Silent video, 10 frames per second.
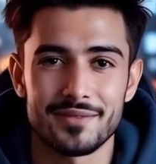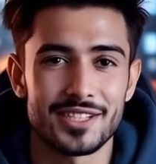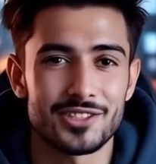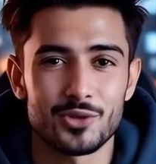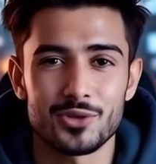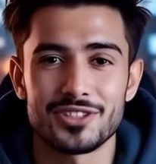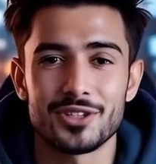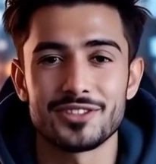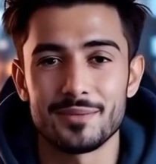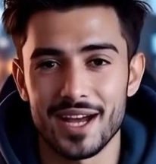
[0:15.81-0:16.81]
These tools
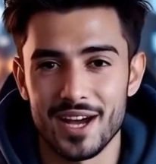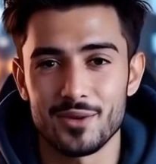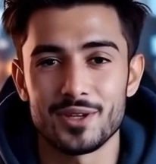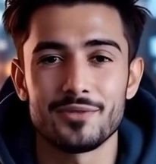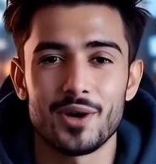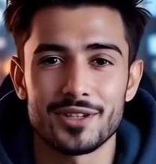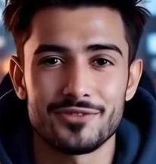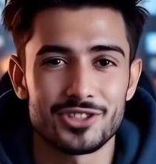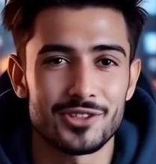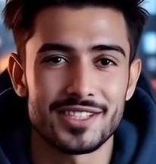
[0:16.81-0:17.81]
use the power of artificial